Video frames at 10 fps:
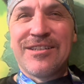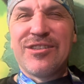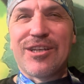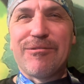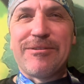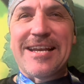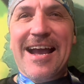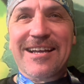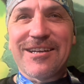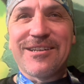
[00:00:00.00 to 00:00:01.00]

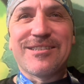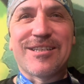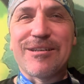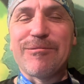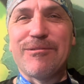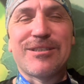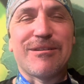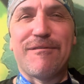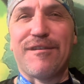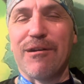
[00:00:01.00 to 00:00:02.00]
knackered,
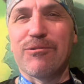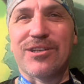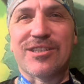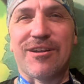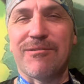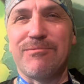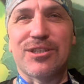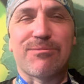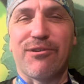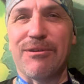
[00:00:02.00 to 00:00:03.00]
too focused on
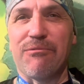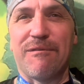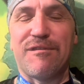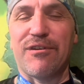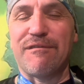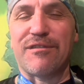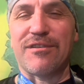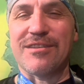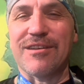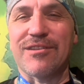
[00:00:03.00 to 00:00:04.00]
just putting one foot in front
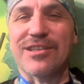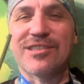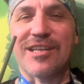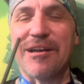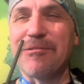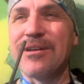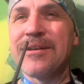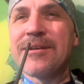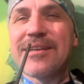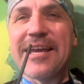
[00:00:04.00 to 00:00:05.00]
of the other. So
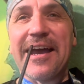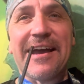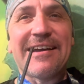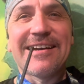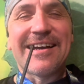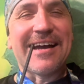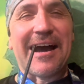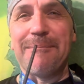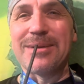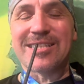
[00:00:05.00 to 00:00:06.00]
yeah,
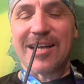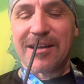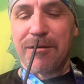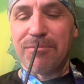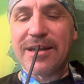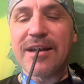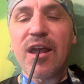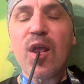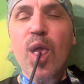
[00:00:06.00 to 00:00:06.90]
I missed that completely.